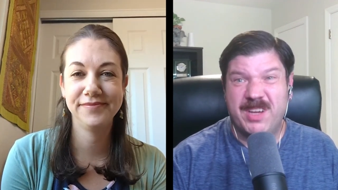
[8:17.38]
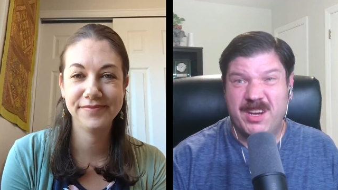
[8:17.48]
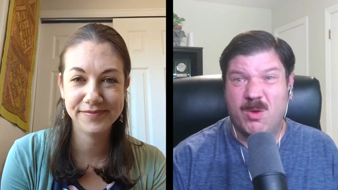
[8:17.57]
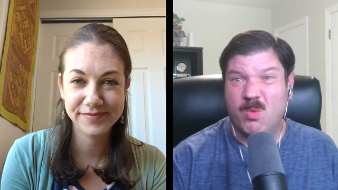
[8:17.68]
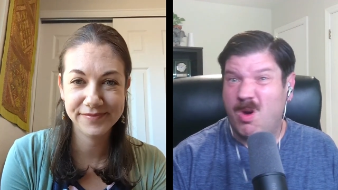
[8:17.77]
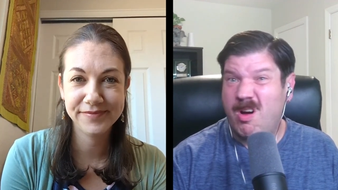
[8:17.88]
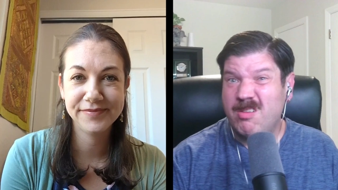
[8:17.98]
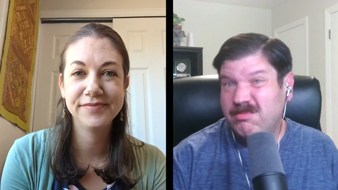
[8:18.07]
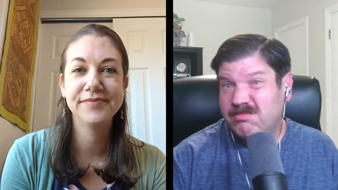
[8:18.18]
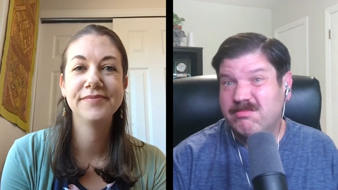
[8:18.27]
Speaker 1: getting it
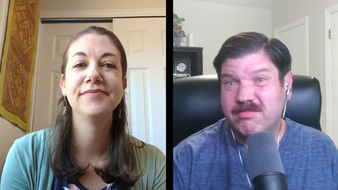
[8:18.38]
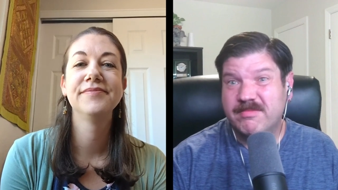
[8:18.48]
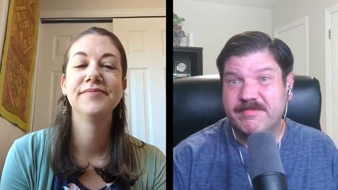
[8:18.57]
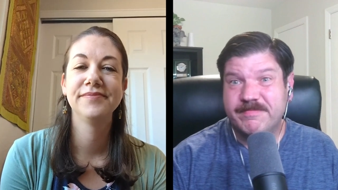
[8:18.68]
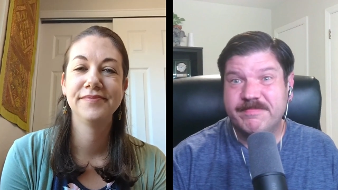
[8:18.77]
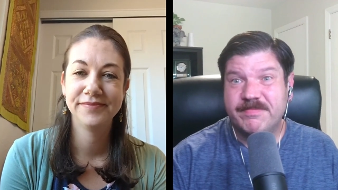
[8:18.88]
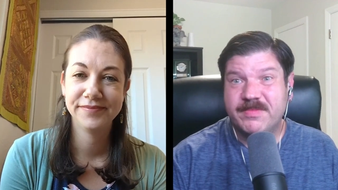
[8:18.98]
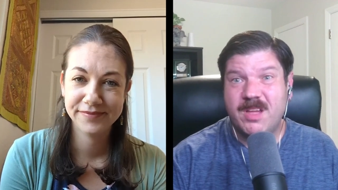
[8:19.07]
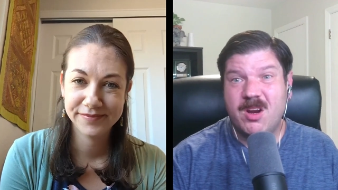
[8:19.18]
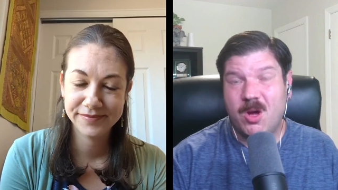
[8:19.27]
wrong
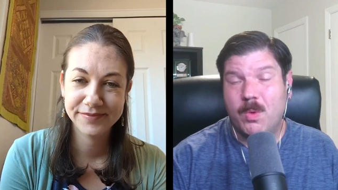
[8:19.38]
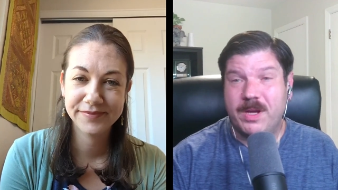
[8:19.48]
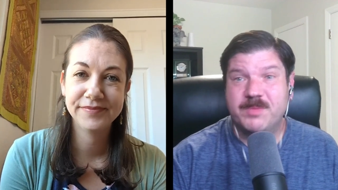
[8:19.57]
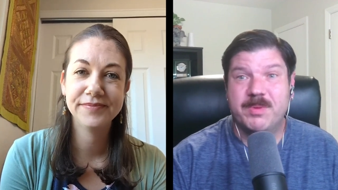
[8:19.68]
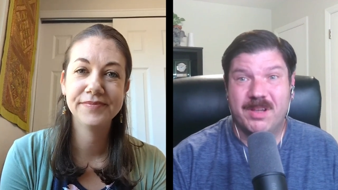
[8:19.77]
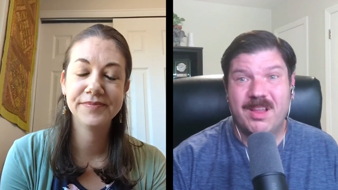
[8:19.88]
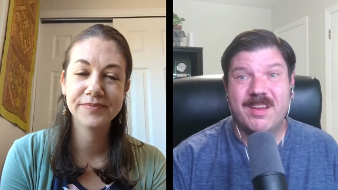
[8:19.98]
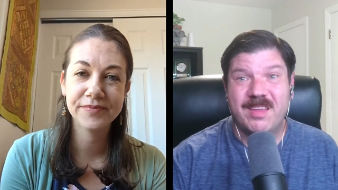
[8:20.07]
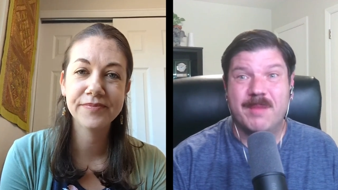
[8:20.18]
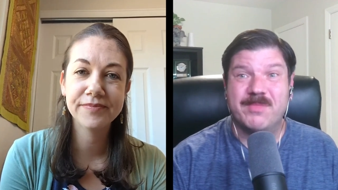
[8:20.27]
not always but a lot
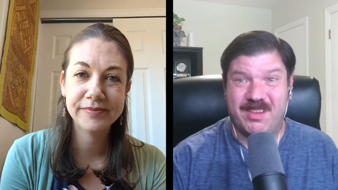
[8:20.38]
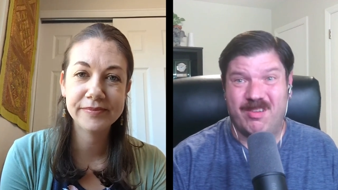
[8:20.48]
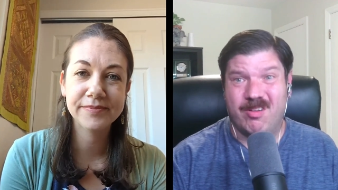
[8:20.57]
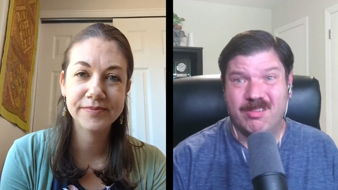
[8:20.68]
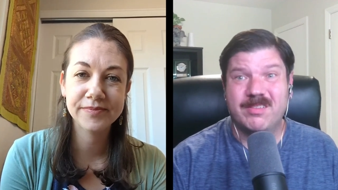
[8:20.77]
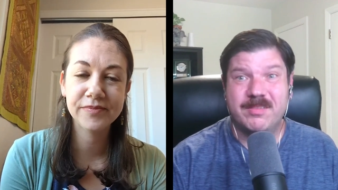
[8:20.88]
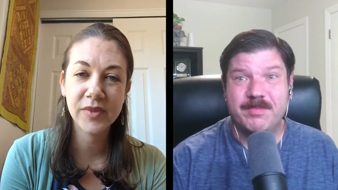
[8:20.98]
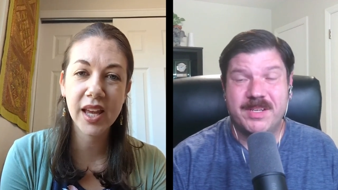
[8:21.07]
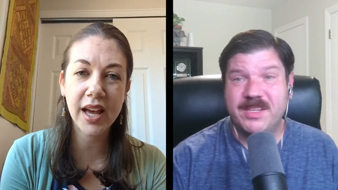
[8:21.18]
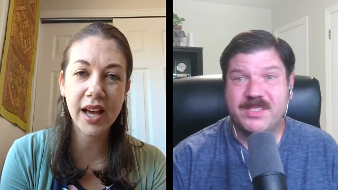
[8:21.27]
of times they are
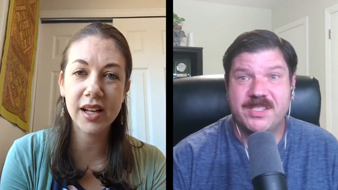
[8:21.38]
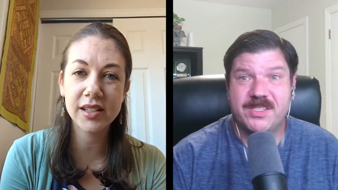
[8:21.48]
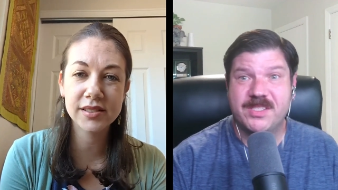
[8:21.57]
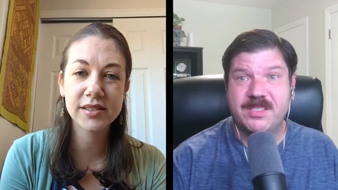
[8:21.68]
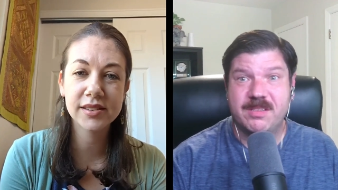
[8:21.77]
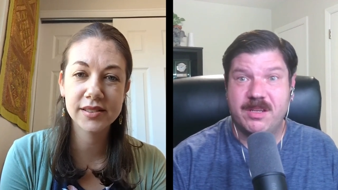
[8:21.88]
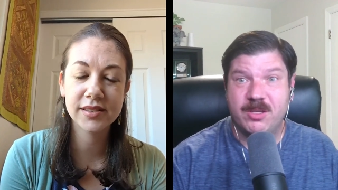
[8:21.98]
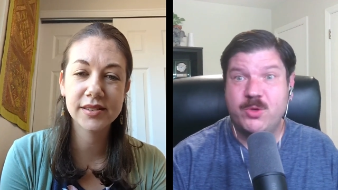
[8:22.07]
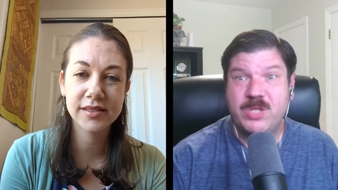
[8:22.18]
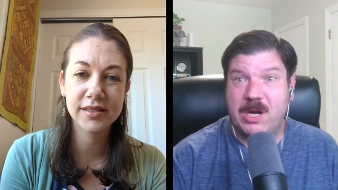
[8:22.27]
because yeah. this is
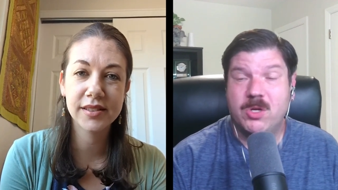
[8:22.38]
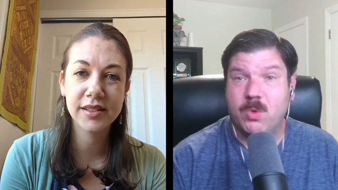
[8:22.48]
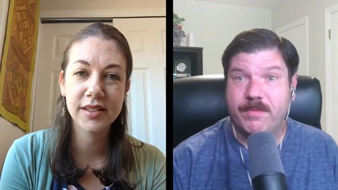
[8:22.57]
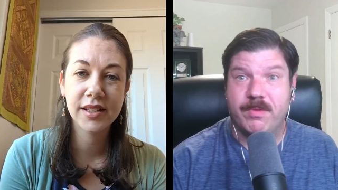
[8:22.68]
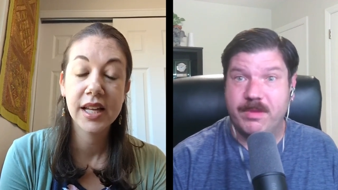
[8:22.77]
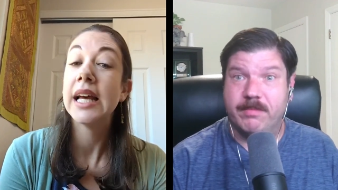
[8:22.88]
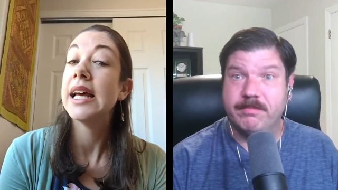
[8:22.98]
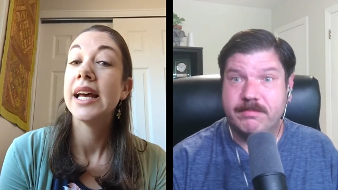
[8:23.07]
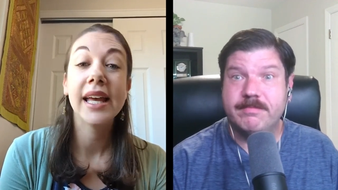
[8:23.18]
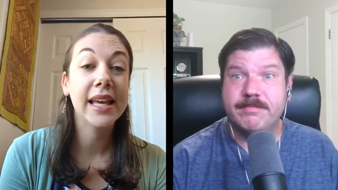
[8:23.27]
new territory for them
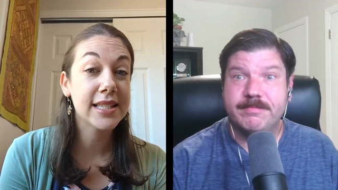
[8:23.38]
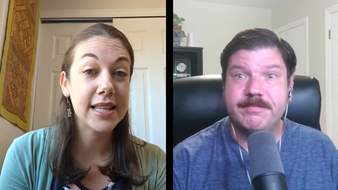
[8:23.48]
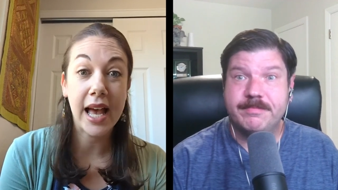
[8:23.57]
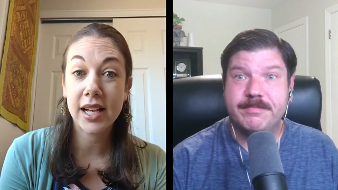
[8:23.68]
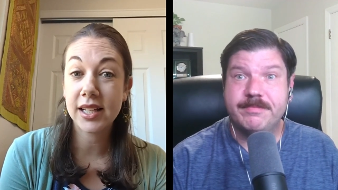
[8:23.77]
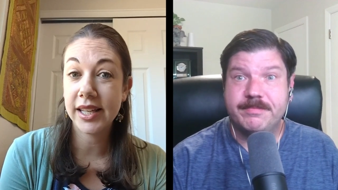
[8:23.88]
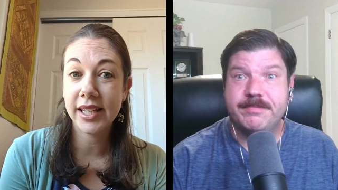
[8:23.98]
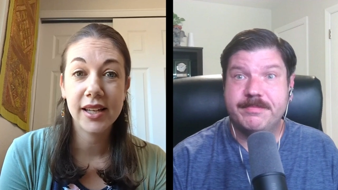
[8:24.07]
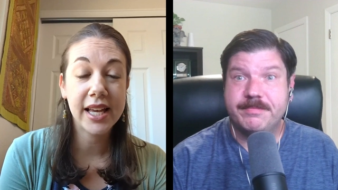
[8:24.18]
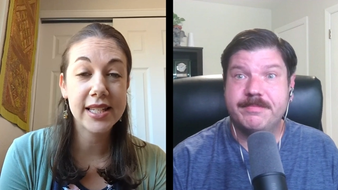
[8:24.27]

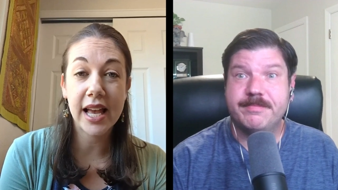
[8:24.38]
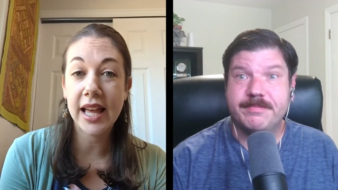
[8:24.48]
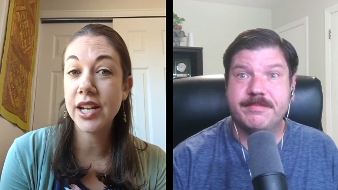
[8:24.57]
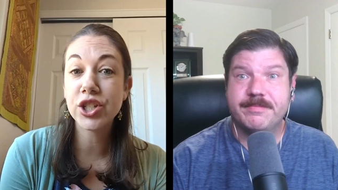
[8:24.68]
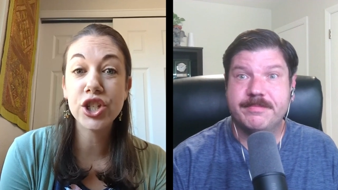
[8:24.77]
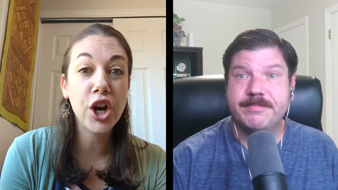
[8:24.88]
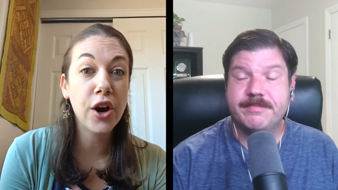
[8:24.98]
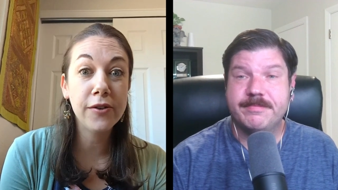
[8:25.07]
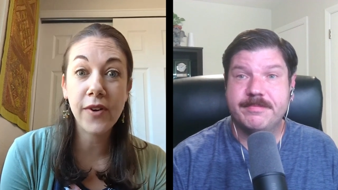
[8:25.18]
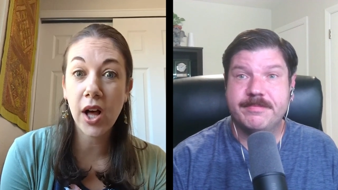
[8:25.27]
Speaker 2: Exactly, exactly. And it's
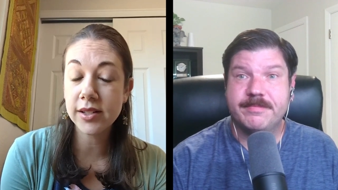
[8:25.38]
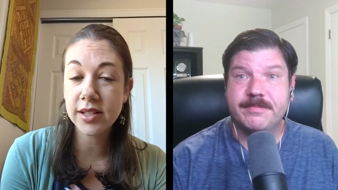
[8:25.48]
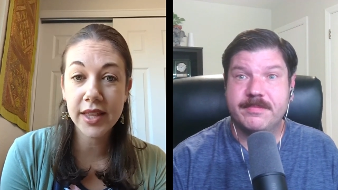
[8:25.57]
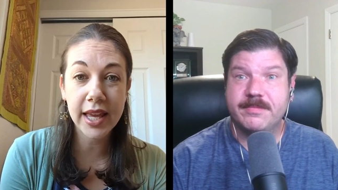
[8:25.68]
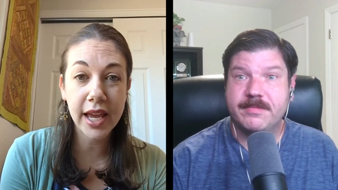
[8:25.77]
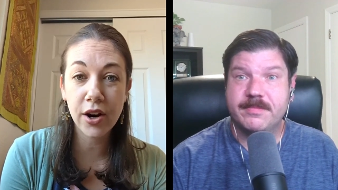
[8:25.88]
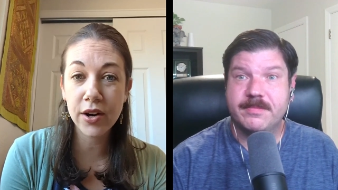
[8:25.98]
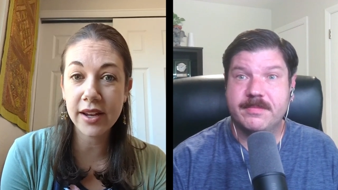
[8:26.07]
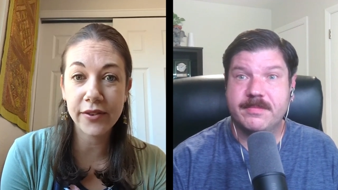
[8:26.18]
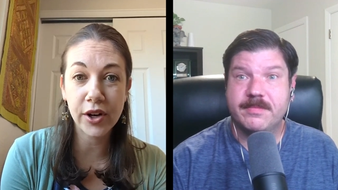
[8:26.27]
no fault of the
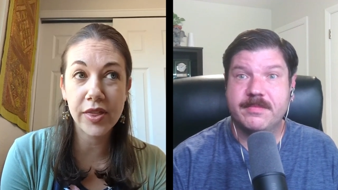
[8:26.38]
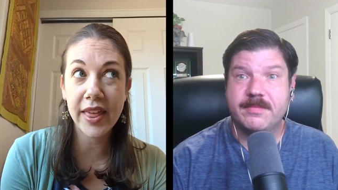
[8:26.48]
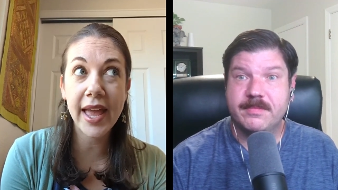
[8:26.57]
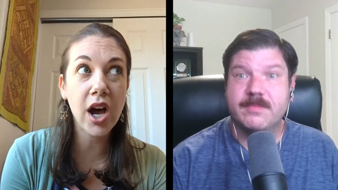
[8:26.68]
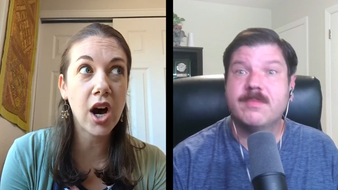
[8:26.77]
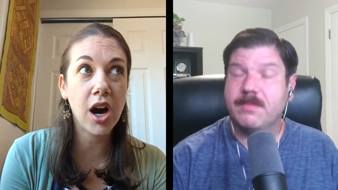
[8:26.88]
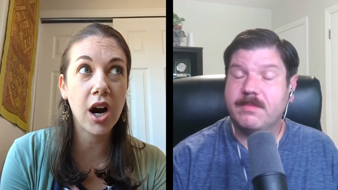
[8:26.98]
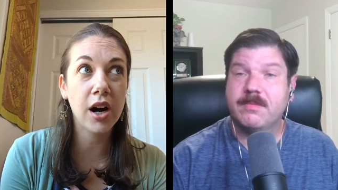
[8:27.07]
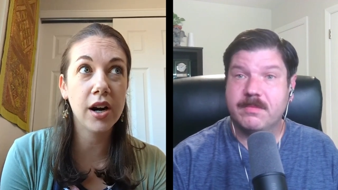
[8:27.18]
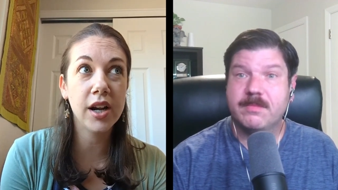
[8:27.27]
caregiver. They
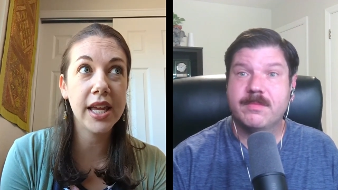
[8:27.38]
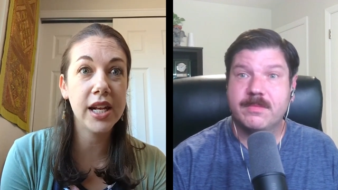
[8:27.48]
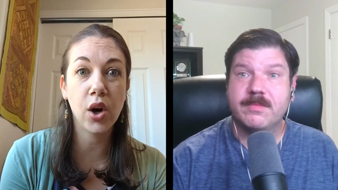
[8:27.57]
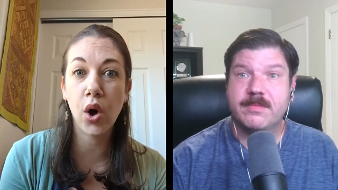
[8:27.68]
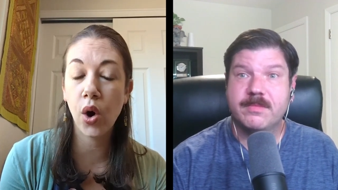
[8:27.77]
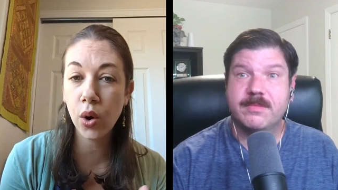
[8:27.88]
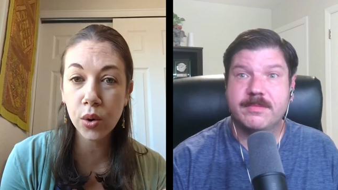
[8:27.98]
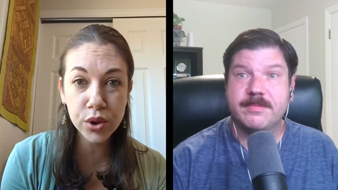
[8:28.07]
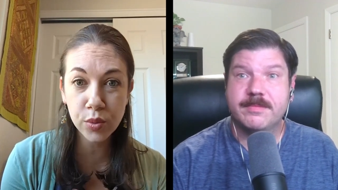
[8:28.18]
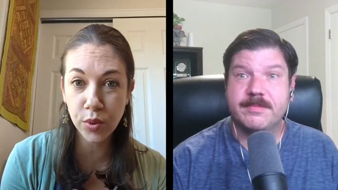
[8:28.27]
are in a
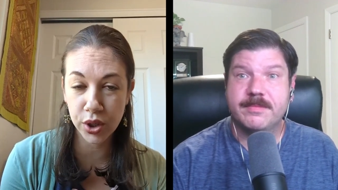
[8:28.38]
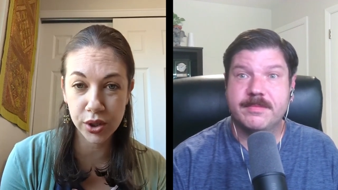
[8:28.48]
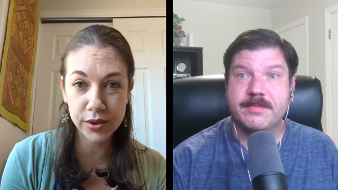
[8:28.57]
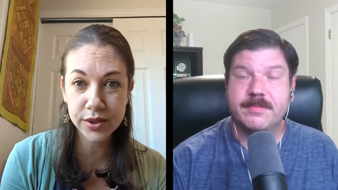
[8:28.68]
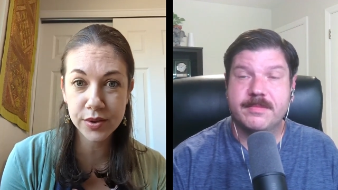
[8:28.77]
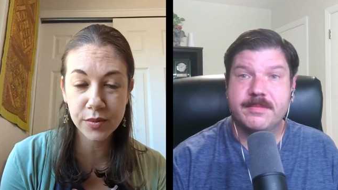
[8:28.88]
whole new world,